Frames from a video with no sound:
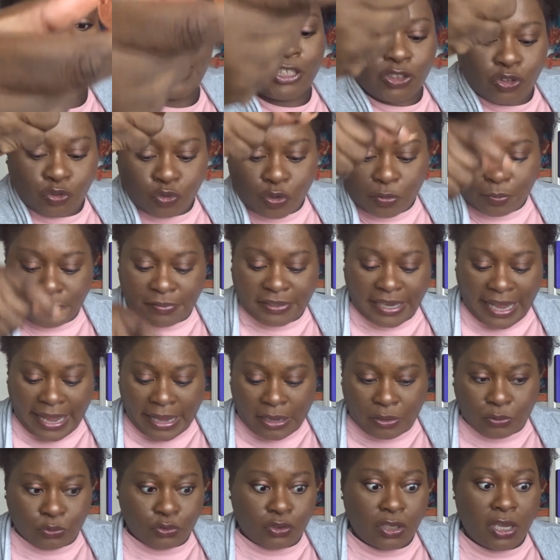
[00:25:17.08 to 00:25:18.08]
that dropped
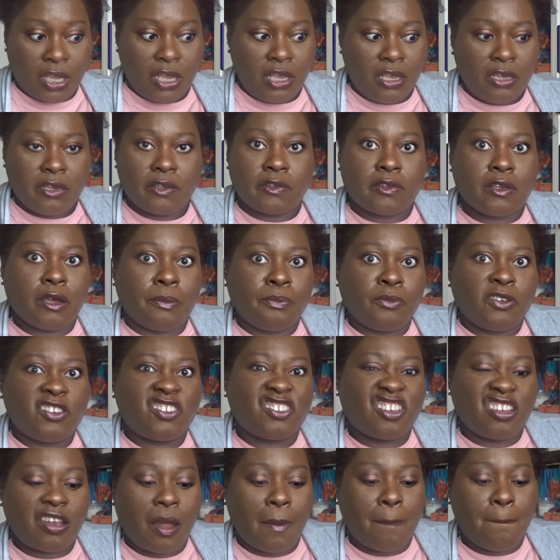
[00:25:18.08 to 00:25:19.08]
out. So I'm
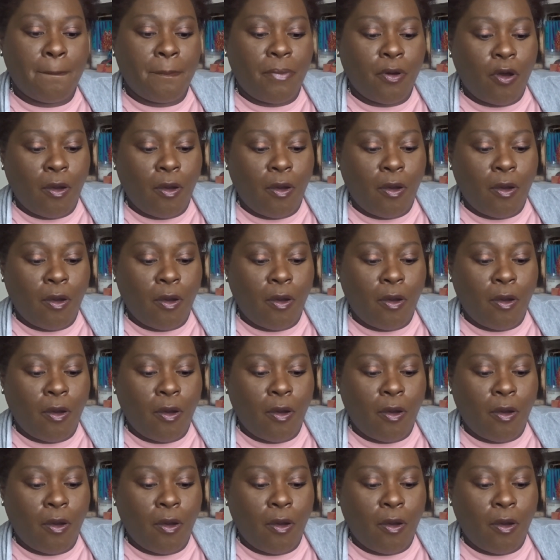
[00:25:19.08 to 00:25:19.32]
just going to